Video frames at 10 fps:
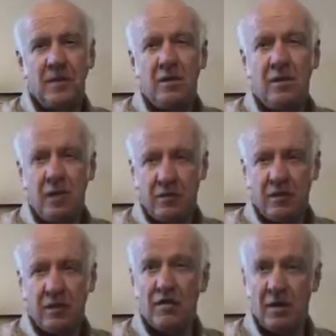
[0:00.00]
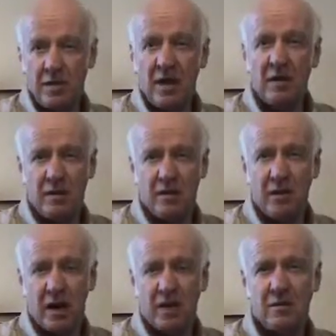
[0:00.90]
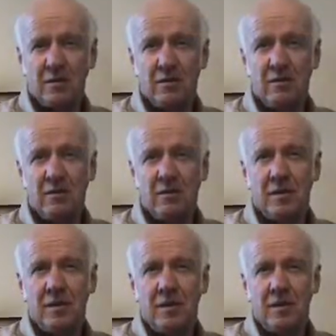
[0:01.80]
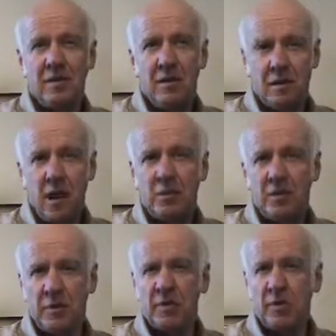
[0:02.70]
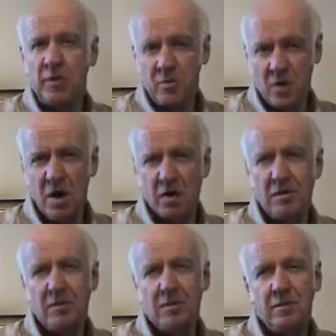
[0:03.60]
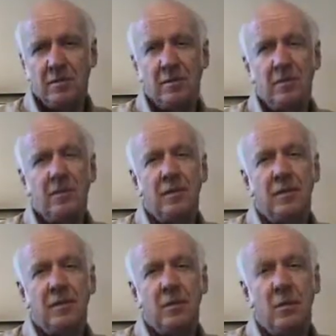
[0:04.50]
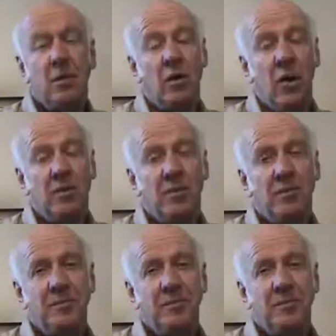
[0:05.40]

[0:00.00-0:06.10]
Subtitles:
the level of intended impact. The accomplishment of what you want will go up.